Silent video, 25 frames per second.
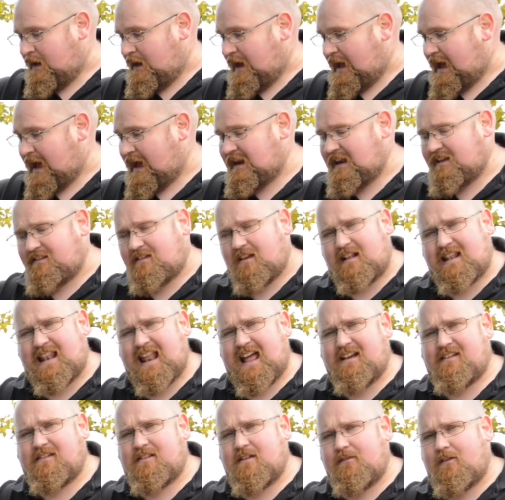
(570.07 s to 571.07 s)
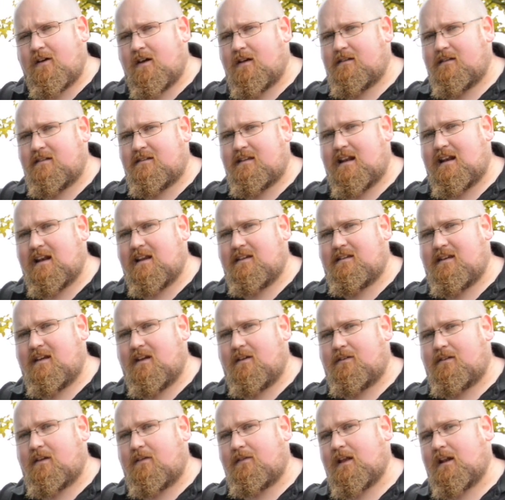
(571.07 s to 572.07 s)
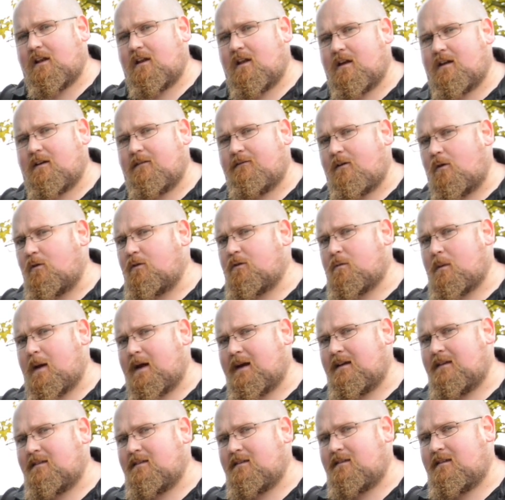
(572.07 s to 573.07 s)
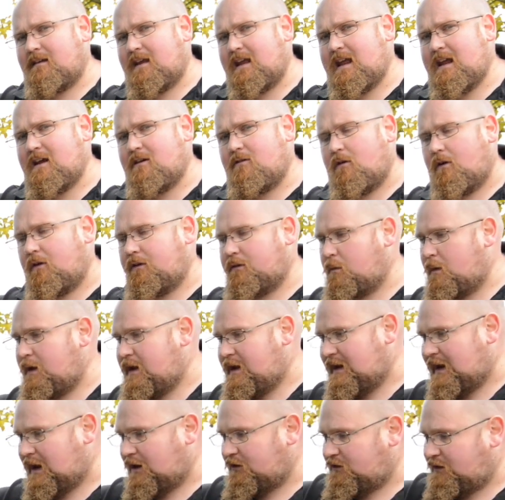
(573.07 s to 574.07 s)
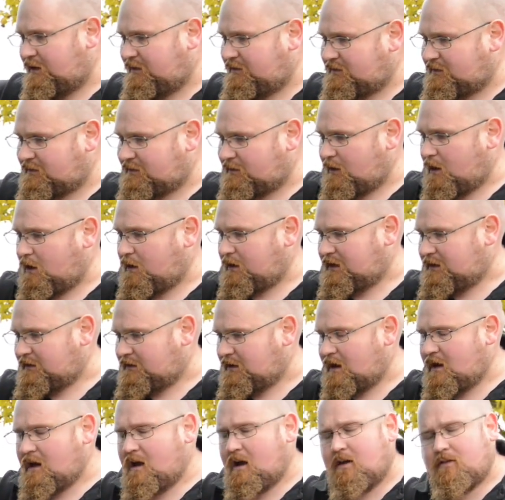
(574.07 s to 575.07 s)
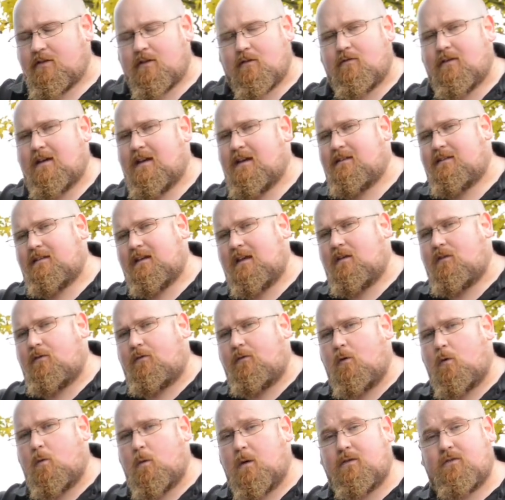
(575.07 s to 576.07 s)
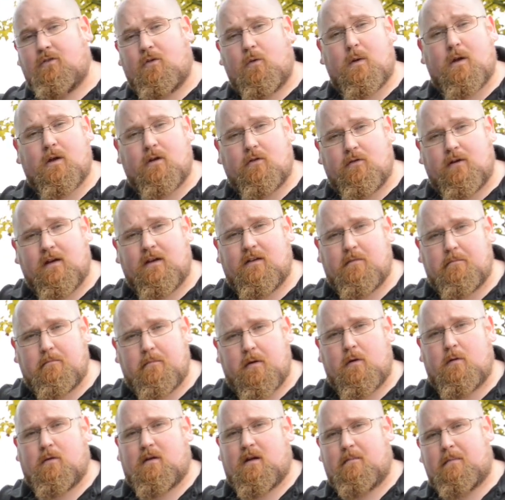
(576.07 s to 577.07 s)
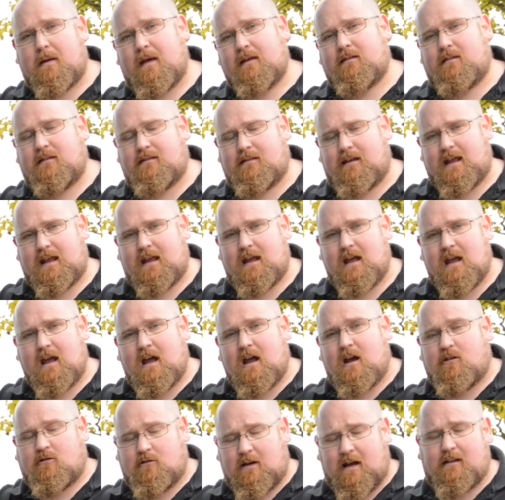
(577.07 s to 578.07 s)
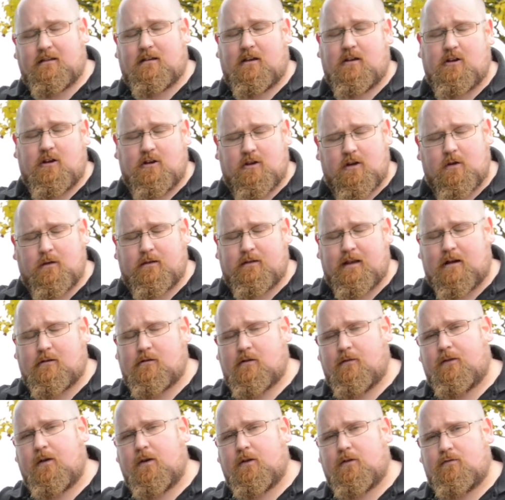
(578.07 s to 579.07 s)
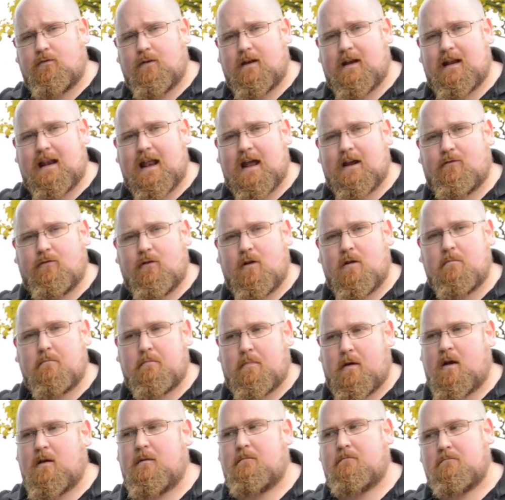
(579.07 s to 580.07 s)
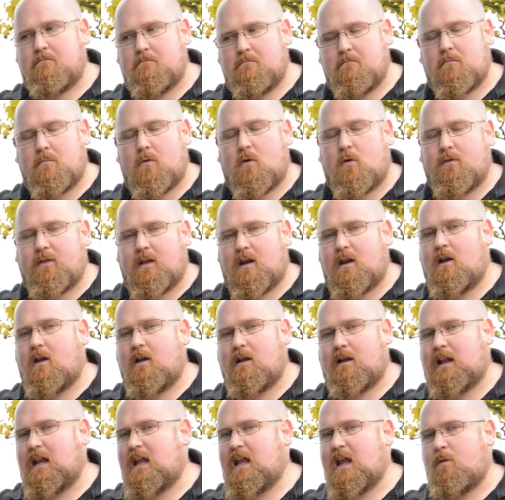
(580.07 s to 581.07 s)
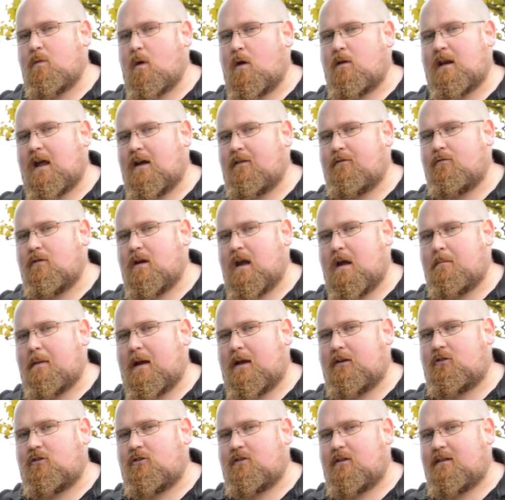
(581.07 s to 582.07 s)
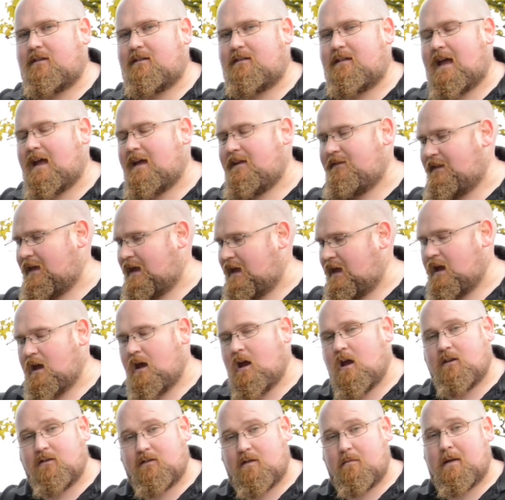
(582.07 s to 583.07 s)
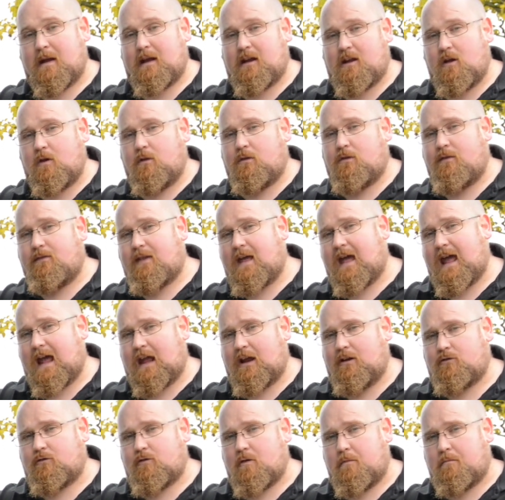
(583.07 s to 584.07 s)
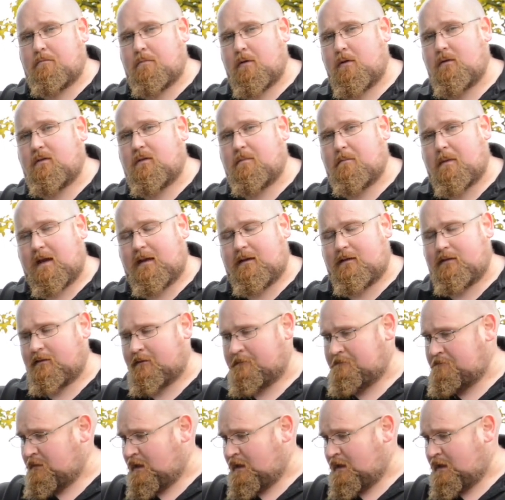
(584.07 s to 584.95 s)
And it lacks the versatility of something like a Volkswagen T-Cross, where you can actually slide the rear seats forward to increase boot capacity. Granted, you do sacrifice rear legroom, but more than likely you won't have rear passengers sat in there to make use of that extra boot space.